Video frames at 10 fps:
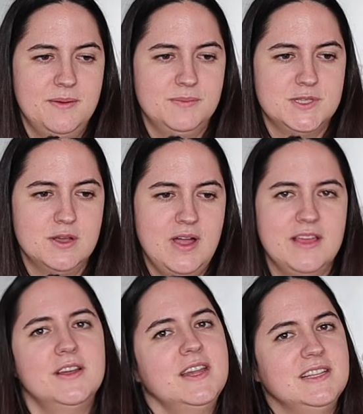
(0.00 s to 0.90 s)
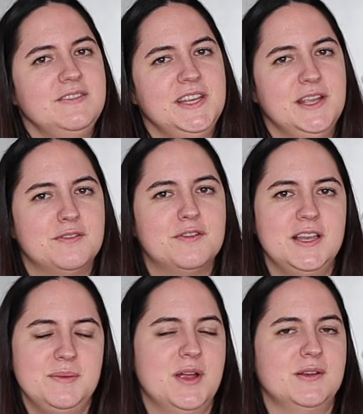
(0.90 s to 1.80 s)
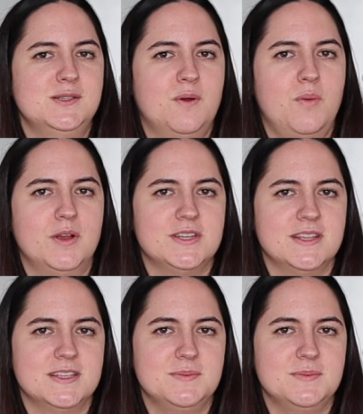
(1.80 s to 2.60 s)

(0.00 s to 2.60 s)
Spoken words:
So I thought I'd leave it here for any parents who are watching this,